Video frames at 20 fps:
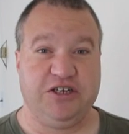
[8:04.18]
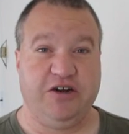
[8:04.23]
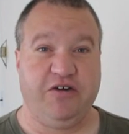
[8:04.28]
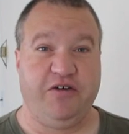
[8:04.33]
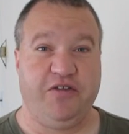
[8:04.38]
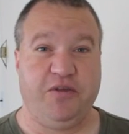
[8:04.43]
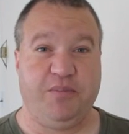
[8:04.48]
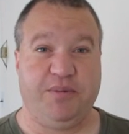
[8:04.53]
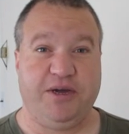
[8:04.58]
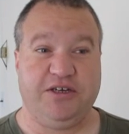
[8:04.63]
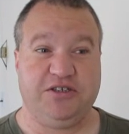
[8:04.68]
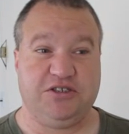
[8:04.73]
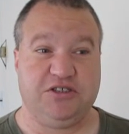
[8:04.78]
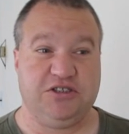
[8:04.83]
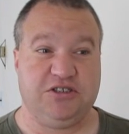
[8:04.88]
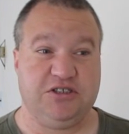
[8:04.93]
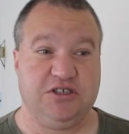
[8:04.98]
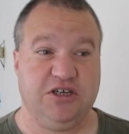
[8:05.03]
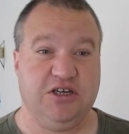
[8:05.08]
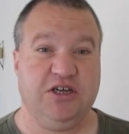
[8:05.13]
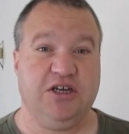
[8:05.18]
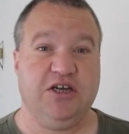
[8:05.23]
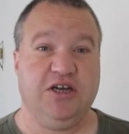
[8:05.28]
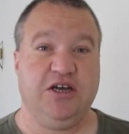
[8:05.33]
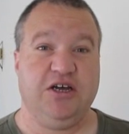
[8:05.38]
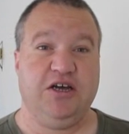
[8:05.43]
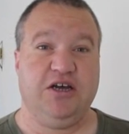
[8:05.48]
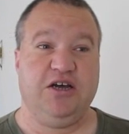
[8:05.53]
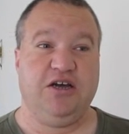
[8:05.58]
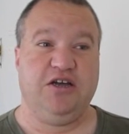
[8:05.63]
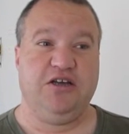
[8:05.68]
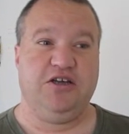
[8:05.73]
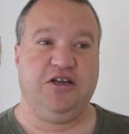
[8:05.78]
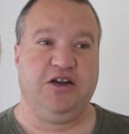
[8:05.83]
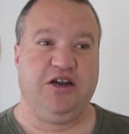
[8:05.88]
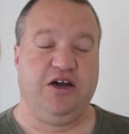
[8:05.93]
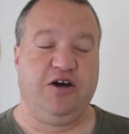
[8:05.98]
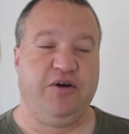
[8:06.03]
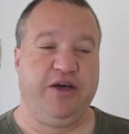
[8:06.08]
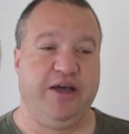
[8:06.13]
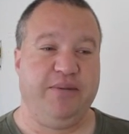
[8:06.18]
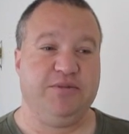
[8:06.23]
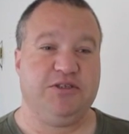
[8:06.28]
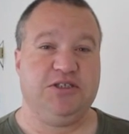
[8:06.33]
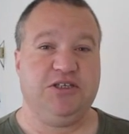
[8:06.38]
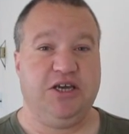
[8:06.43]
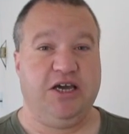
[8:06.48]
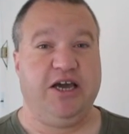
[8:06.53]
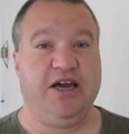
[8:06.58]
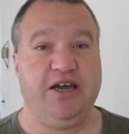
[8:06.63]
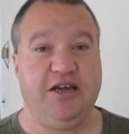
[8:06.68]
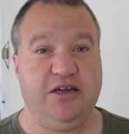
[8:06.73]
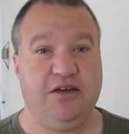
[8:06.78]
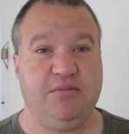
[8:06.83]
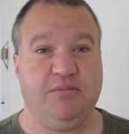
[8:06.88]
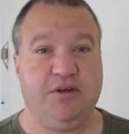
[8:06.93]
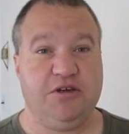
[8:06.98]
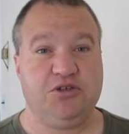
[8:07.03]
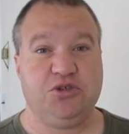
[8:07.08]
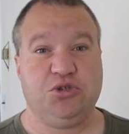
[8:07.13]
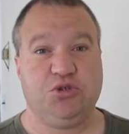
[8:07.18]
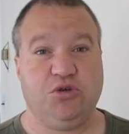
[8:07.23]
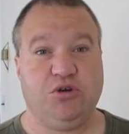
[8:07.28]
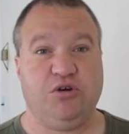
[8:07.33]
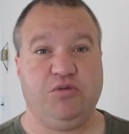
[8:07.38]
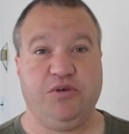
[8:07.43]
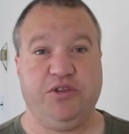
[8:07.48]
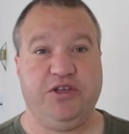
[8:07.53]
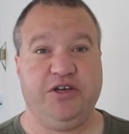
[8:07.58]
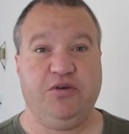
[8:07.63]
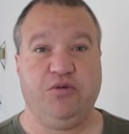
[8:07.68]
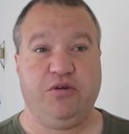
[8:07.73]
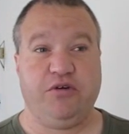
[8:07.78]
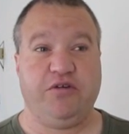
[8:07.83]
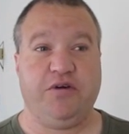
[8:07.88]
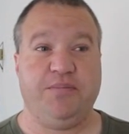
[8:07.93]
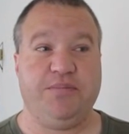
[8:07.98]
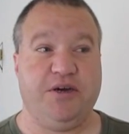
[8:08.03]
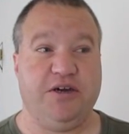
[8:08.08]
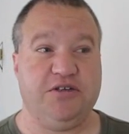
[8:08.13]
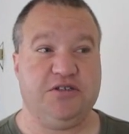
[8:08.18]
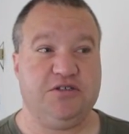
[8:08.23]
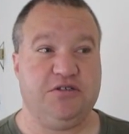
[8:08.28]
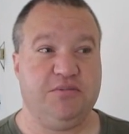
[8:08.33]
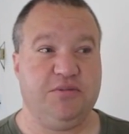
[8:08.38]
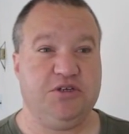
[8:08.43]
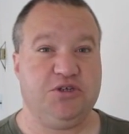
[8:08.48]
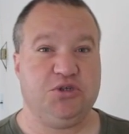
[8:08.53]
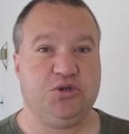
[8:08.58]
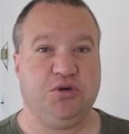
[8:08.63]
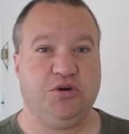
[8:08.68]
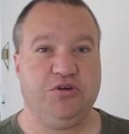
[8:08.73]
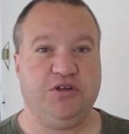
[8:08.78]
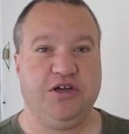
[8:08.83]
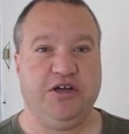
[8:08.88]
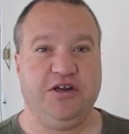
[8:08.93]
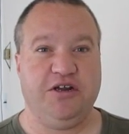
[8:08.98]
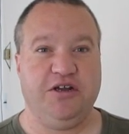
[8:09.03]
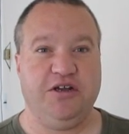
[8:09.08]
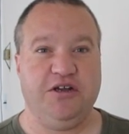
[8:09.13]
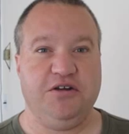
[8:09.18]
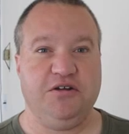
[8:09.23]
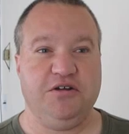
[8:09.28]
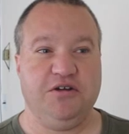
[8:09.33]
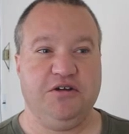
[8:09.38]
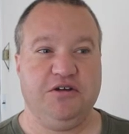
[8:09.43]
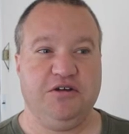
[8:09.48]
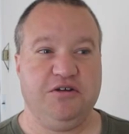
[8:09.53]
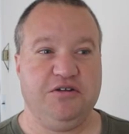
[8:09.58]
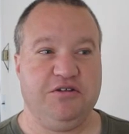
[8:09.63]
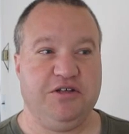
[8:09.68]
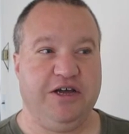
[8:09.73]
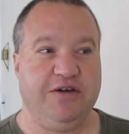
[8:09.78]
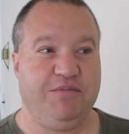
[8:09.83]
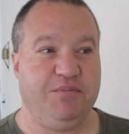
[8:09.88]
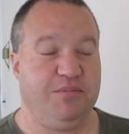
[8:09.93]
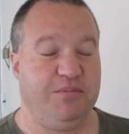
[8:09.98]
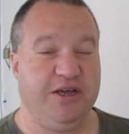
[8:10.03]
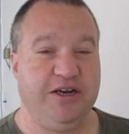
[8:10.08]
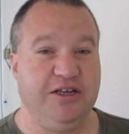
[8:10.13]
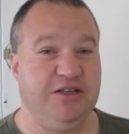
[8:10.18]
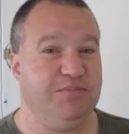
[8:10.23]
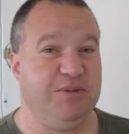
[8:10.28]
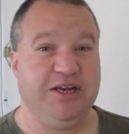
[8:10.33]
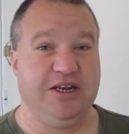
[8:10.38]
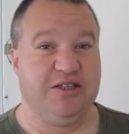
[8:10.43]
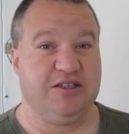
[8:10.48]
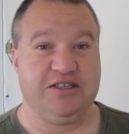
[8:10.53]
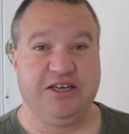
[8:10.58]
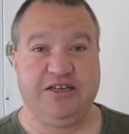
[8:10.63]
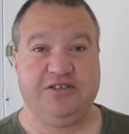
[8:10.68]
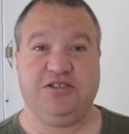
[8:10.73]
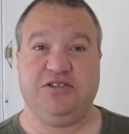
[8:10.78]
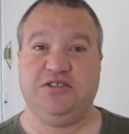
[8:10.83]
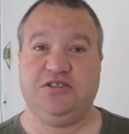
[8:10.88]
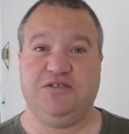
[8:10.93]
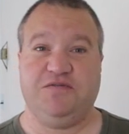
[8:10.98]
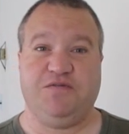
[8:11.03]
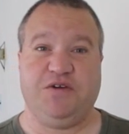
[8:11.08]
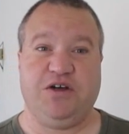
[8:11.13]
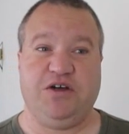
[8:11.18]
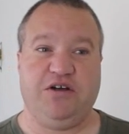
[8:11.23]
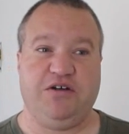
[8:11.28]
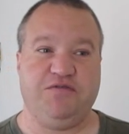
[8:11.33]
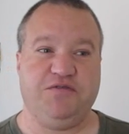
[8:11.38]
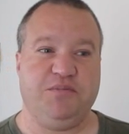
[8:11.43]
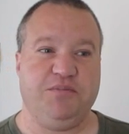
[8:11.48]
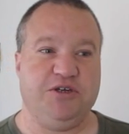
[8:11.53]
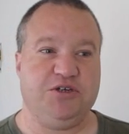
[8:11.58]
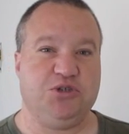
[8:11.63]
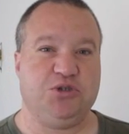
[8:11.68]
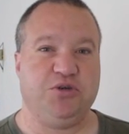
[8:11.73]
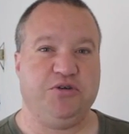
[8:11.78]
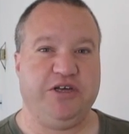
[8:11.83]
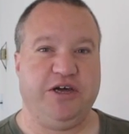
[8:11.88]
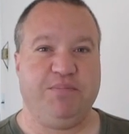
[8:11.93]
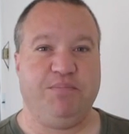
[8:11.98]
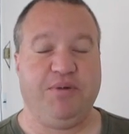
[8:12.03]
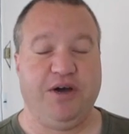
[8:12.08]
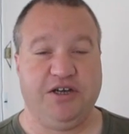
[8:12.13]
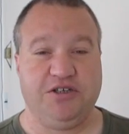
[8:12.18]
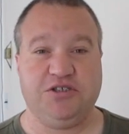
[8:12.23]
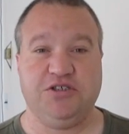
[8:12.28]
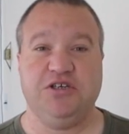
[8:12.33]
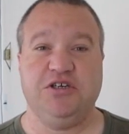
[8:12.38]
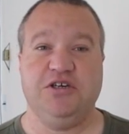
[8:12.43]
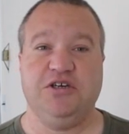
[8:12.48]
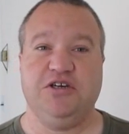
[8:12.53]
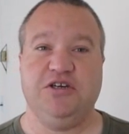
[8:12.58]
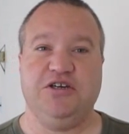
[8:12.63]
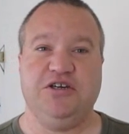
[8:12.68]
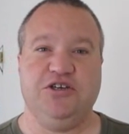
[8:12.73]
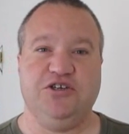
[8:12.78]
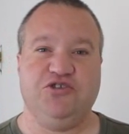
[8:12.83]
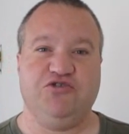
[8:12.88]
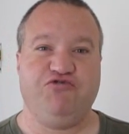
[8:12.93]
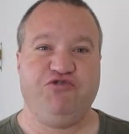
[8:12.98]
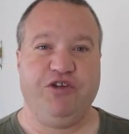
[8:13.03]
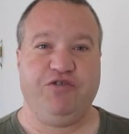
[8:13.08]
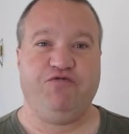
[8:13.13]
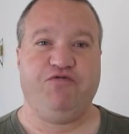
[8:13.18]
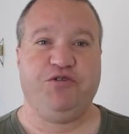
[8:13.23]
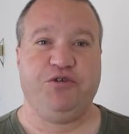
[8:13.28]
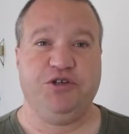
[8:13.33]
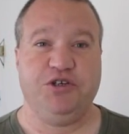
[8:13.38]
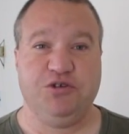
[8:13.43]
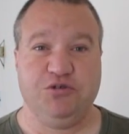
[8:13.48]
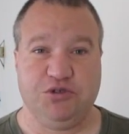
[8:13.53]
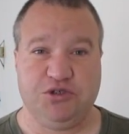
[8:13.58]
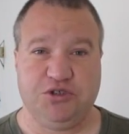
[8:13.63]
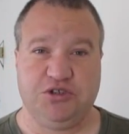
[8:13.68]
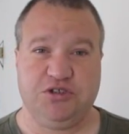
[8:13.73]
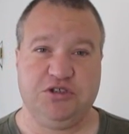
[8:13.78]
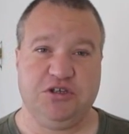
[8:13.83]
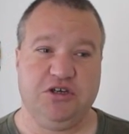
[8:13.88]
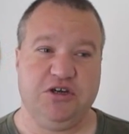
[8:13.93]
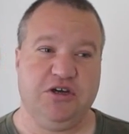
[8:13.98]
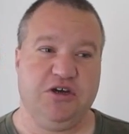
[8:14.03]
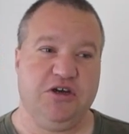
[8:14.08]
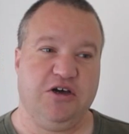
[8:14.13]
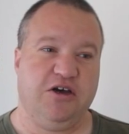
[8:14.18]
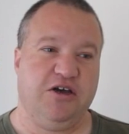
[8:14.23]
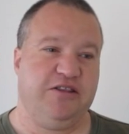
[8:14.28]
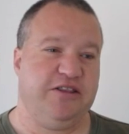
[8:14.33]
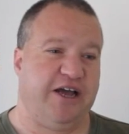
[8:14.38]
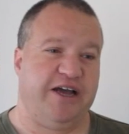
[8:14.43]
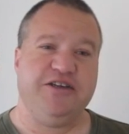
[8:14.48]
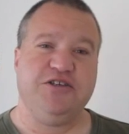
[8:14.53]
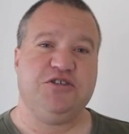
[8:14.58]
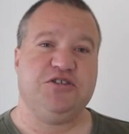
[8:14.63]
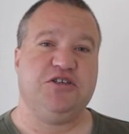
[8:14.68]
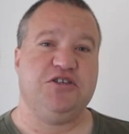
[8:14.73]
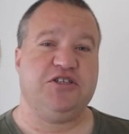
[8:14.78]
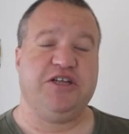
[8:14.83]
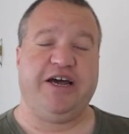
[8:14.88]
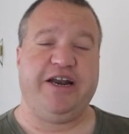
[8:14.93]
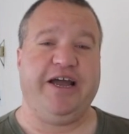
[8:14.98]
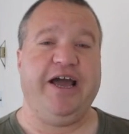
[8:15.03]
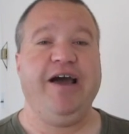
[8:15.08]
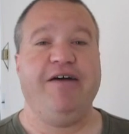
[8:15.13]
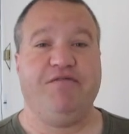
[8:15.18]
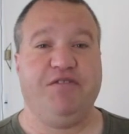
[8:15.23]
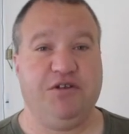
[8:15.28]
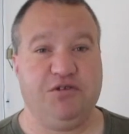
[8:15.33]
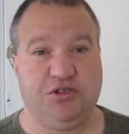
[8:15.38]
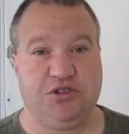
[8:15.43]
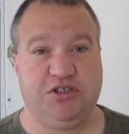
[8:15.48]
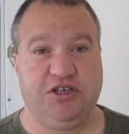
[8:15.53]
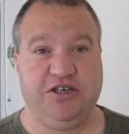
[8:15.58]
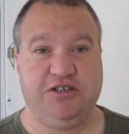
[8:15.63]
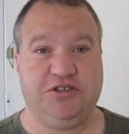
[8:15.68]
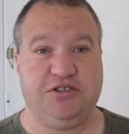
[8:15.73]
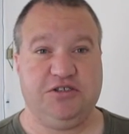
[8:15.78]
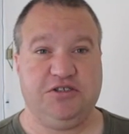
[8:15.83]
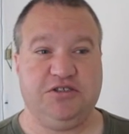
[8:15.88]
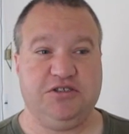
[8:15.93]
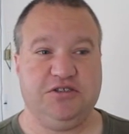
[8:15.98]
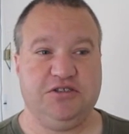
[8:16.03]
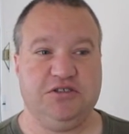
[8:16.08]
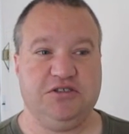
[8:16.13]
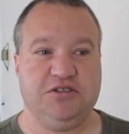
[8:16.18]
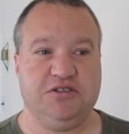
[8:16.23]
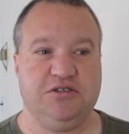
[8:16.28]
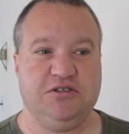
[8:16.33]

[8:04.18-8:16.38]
tear on the buses. You know, MTA makes sure when they order a bus to make sure that they have many tests involved to make sure that bus is fit for use. NICE does not have those tests.